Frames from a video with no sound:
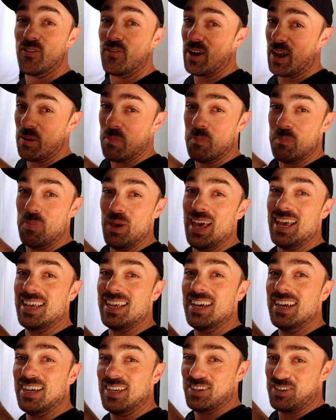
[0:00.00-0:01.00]
You've got a
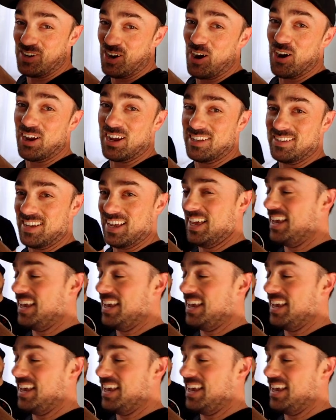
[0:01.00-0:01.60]
big target to